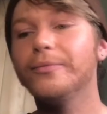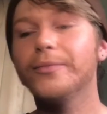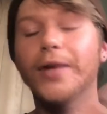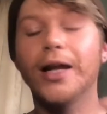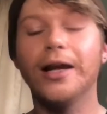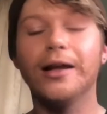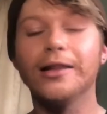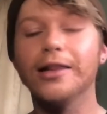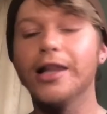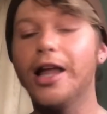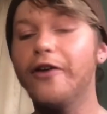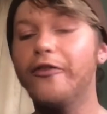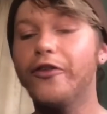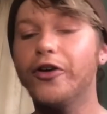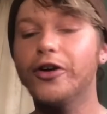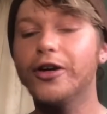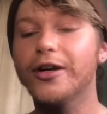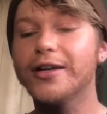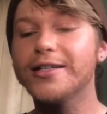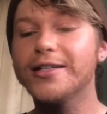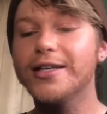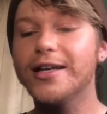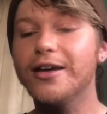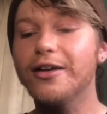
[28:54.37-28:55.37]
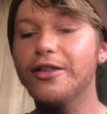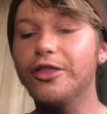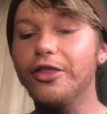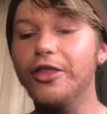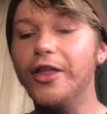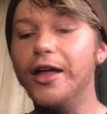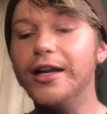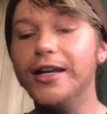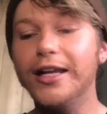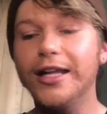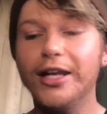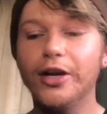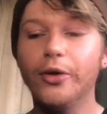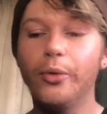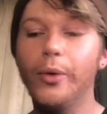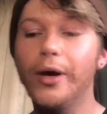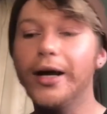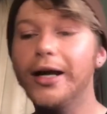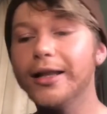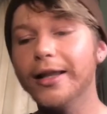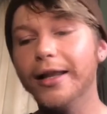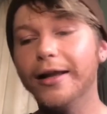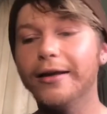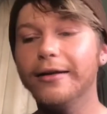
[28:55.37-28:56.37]
love her to death. Anita
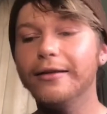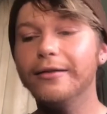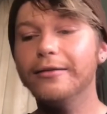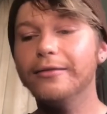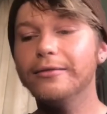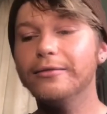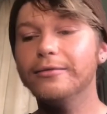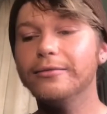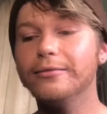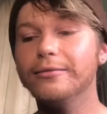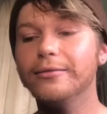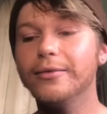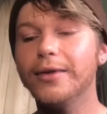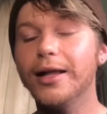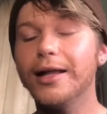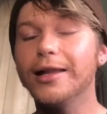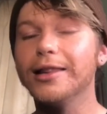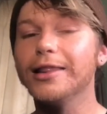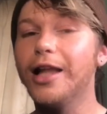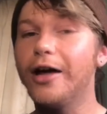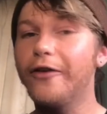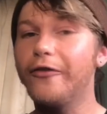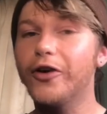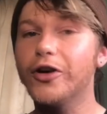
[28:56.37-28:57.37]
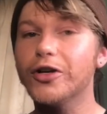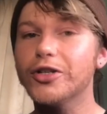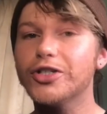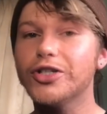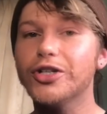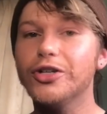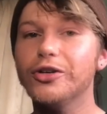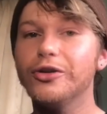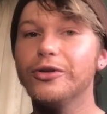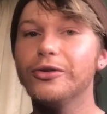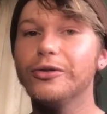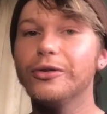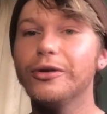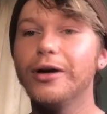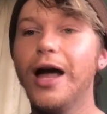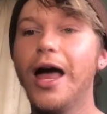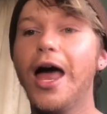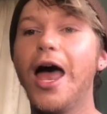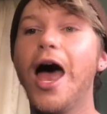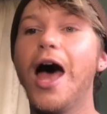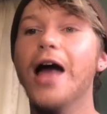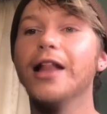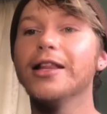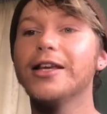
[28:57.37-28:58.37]
Wiglet, love her too.
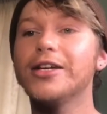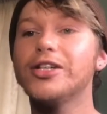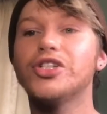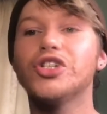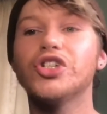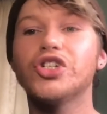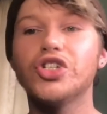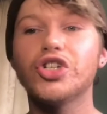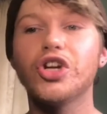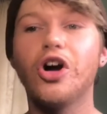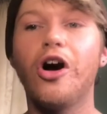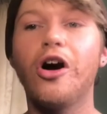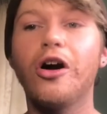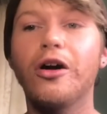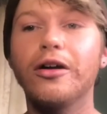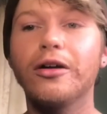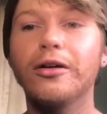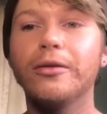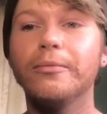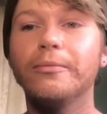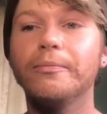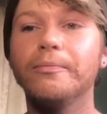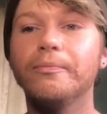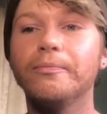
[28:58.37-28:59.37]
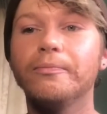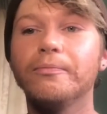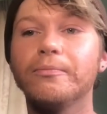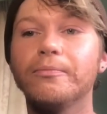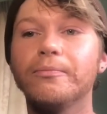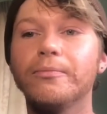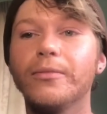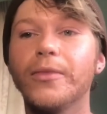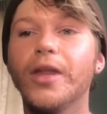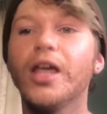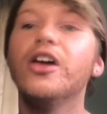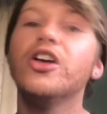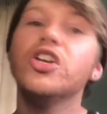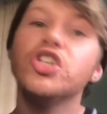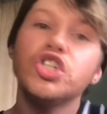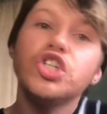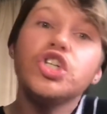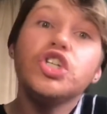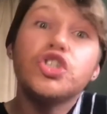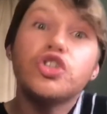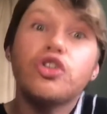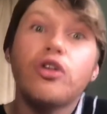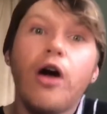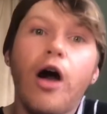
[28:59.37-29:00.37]
Electroshock, she
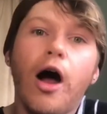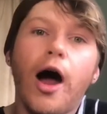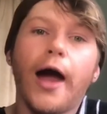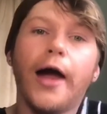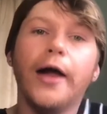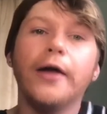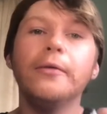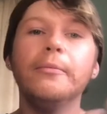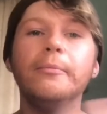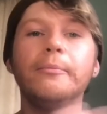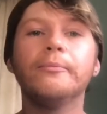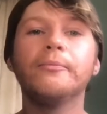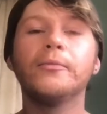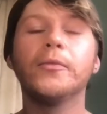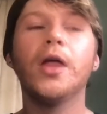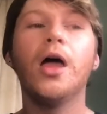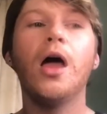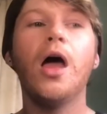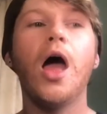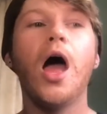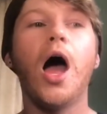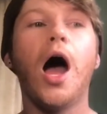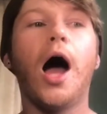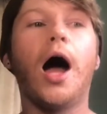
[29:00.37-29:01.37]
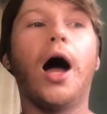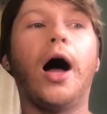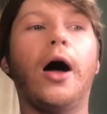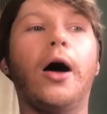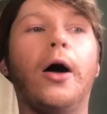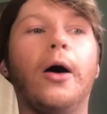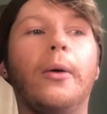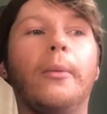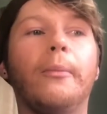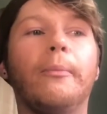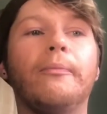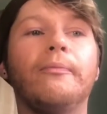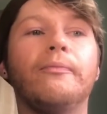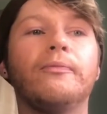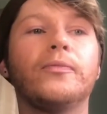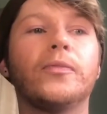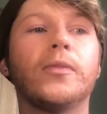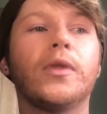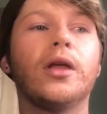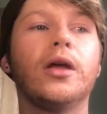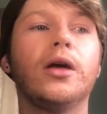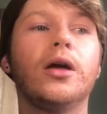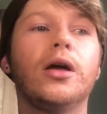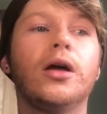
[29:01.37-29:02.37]
tried. I
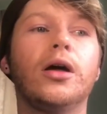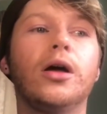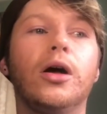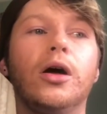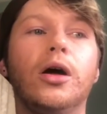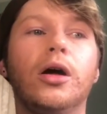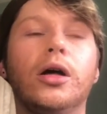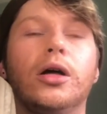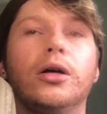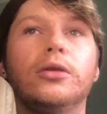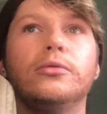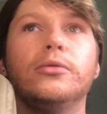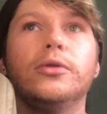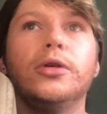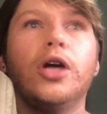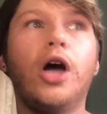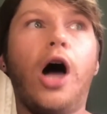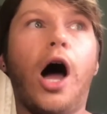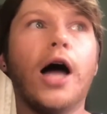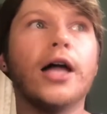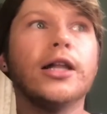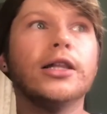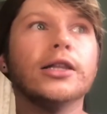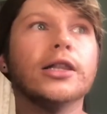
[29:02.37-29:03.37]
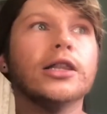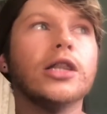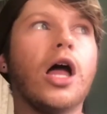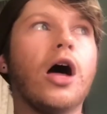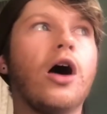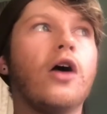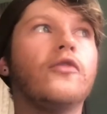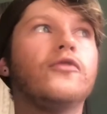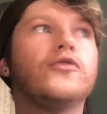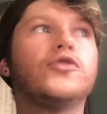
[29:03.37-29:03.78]
love